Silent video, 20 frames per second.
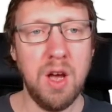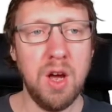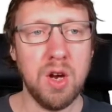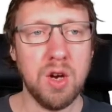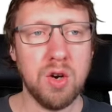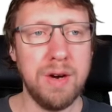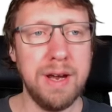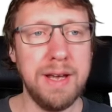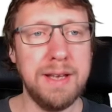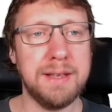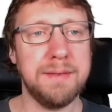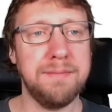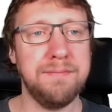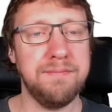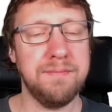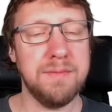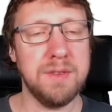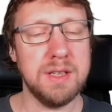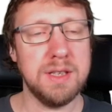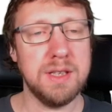Great.
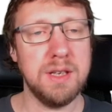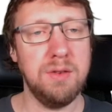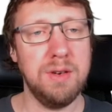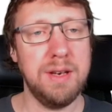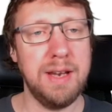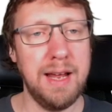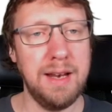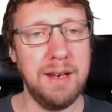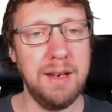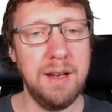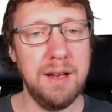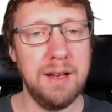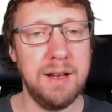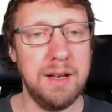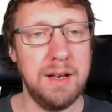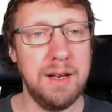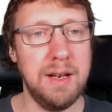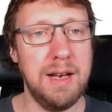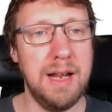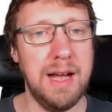So then
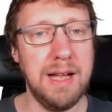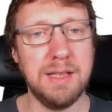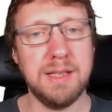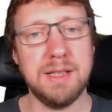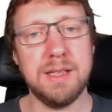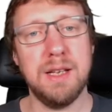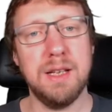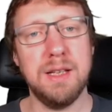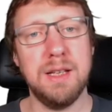let's